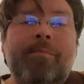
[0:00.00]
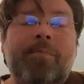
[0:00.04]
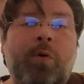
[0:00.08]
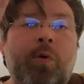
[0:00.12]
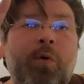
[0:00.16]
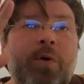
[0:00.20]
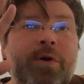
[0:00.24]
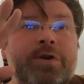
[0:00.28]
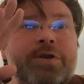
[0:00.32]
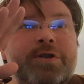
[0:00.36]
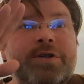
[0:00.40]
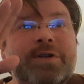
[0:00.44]

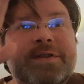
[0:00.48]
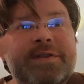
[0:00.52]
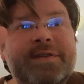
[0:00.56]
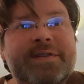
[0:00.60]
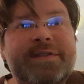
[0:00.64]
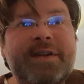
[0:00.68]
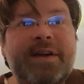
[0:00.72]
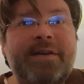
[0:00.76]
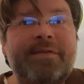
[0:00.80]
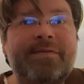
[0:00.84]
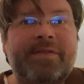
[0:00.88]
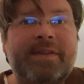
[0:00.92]

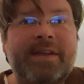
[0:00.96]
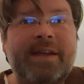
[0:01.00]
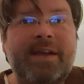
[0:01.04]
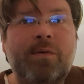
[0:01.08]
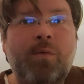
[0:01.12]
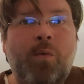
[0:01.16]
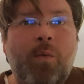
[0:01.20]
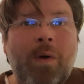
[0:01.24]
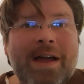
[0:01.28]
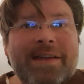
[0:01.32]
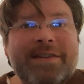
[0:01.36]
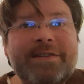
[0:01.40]
portions of the
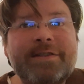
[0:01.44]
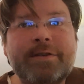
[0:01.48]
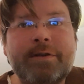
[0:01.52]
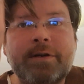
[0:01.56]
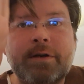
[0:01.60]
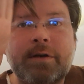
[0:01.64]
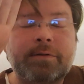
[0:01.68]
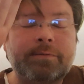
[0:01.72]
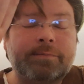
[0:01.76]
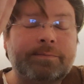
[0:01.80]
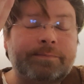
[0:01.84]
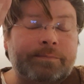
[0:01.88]

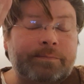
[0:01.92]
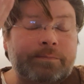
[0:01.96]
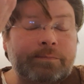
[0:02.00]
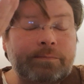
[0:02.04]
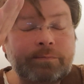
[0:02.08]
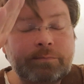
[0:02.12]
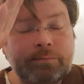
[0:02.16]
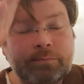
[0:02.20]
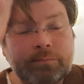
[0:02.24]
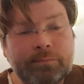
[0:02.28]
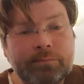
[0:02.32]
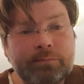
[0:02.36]
western
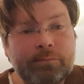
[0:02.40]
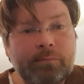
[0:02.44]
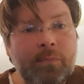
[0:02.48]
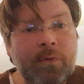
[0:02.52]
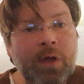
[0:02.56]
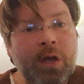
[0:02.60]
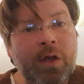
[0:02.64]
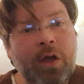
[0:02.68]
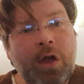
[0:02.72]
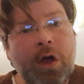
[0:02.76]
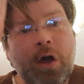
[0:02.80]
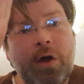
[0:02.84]

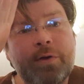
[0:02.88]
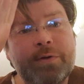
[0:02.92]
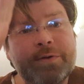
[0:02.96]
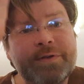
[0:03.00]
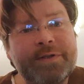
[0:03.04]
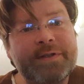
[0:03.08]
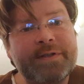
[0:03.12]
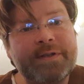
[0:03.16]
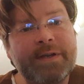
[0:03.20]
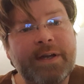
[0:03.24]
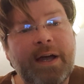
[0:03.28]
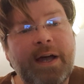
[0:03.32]

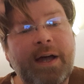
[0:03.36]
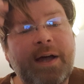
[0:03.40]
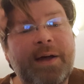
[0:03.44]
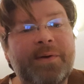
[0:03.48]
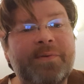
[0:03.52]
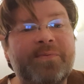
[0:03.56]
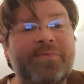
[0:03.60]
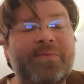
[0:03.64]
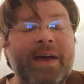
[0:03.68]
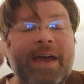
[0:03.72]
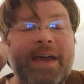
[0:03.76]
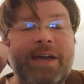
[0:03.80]
coast
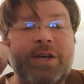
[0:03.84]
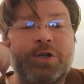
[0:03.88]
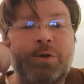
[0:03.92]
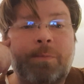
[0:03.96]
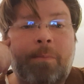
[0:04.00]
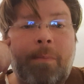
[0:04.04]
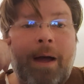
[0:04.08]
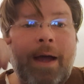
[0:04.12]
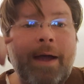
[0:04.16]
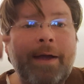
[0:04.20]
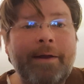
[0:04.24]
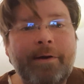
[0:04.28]
of Asia
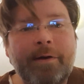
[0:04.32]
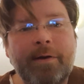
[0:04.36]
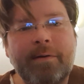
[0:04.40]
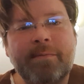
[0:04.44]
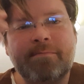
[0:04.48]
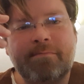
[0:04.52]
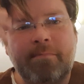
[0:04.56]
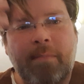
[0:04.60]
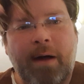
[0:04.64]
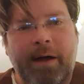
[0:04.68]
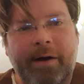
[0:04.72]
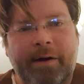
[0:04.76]

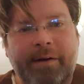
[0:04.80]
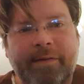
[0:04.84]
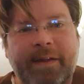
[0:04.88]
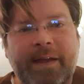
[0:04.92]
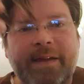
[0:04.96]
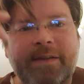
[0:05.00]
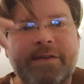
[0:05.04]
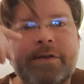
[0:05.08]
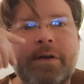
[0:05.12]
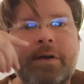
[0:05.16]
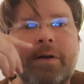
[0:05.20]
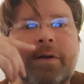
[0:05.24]
Minor,
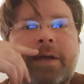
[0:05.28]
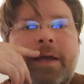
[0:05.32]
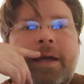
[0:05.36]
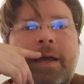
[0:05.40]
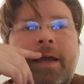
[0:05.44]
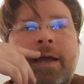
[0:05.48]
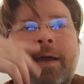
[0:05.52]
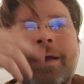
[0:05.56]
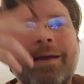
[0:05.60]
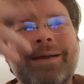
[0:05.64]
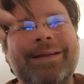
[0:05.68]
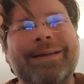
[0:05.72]
modern-day
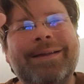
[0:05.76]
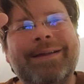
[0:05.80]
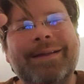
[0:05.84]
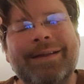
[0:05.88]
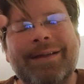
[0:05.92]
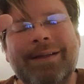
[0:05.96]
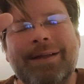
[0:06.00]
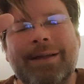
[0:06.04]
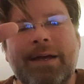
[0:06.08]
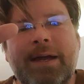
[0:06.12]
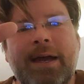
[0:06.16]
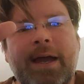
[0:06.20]
Turkey,
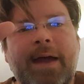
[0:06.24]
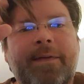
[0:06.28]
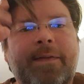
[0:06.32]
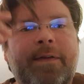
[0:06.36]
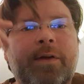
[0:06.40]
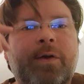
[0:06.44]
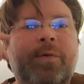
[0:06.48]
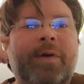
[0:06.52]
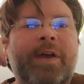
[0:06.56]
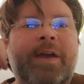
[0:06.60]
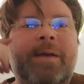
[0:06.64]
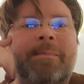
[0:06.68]
and the
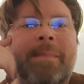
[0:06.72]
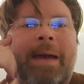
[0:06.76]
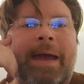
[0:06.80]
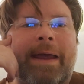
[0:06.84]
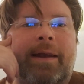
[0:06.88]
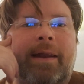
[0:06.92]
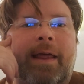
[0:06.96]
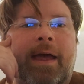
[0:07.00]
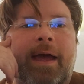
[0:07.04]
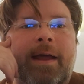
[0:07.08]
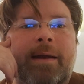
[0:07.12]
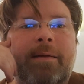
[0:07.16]
Greek
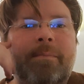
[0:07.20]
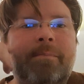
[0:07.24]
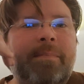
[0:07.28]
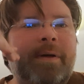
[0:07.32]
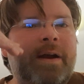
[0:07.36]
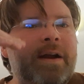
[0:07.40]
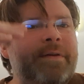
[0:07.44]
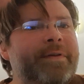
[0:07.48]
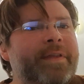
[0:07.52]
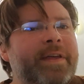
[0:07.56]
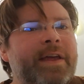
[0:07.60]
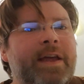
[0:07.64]
mainland.
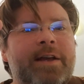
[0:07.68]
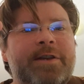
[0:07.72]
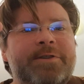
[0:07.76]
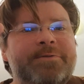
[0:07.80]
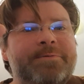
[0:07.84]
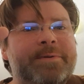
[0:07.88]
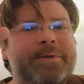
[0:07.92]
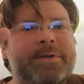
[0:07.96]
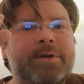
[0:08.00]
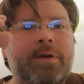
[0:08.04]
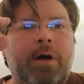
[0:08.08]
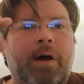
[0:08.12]
But everything
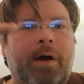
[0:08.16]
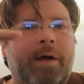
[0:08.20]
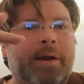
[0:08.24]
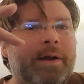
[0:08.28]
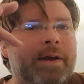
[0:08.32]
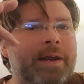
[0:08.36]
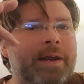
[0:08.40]
else was gone.